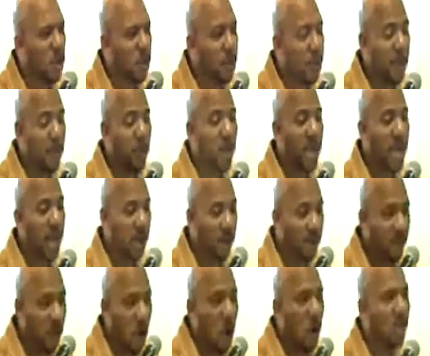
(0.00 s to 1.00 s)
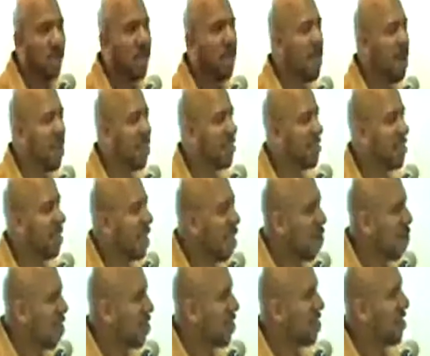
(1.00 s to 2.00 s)
When people can't afford the medicine,
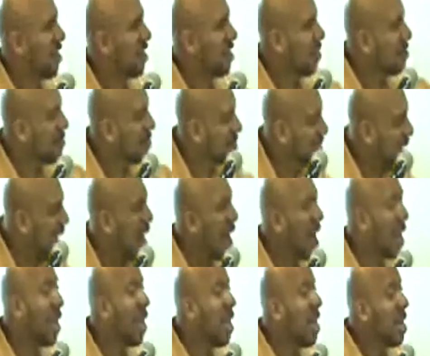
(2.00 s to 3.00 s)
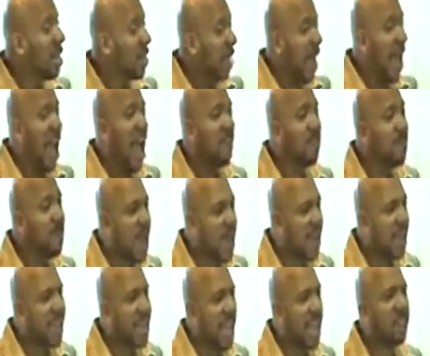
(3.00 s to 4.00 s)
they'd rather see them die. They have
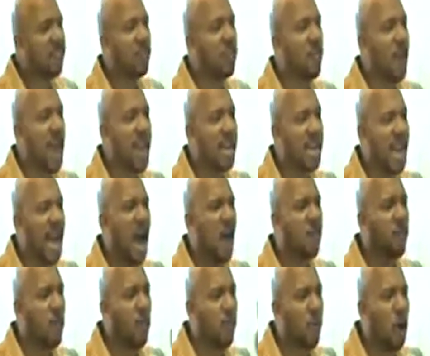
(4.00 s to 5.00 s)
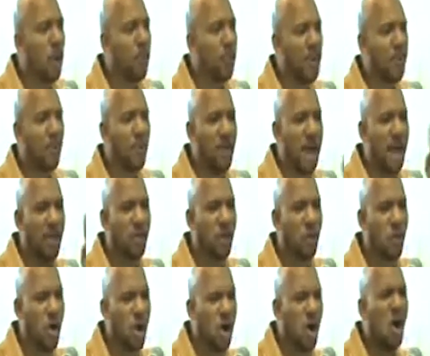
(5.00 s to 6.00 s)
medication right now for poor people around
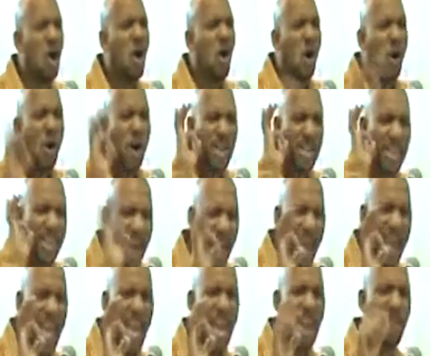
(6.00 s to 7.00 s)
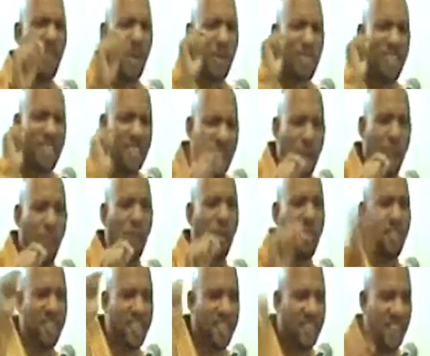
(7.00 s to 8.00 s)
the world who are dying from
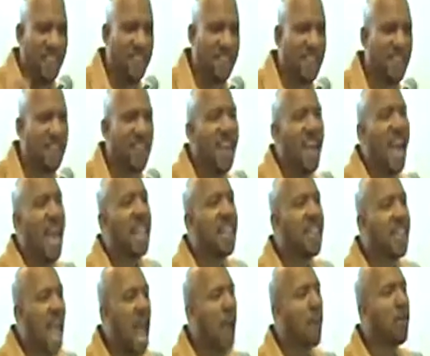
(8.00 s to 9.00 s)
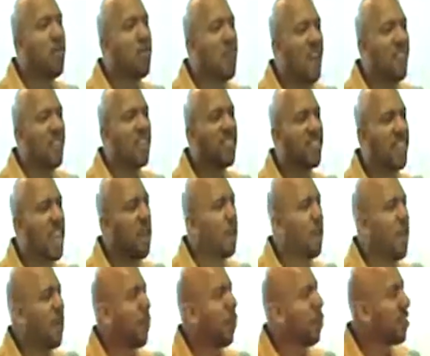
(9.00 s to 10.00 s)
simple diseases, and they would rather see
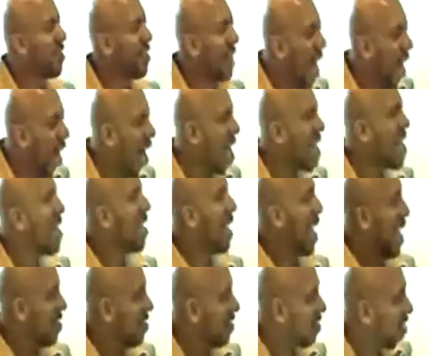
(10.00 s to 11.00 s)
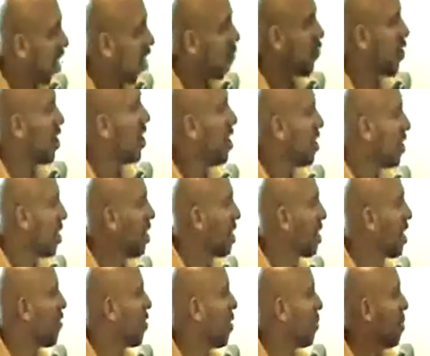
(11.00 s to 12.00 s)
people die and suffer than
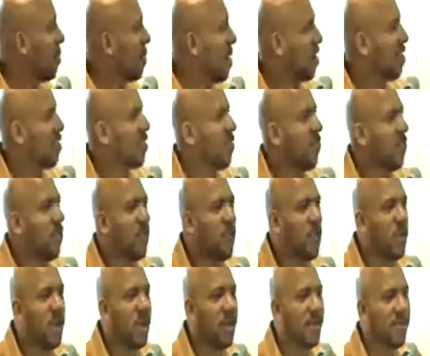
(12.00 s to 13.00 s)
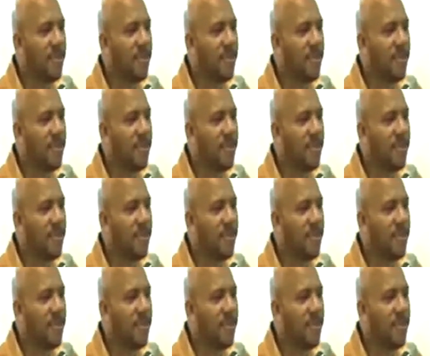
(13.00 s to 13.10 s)
to give them the medicine for free.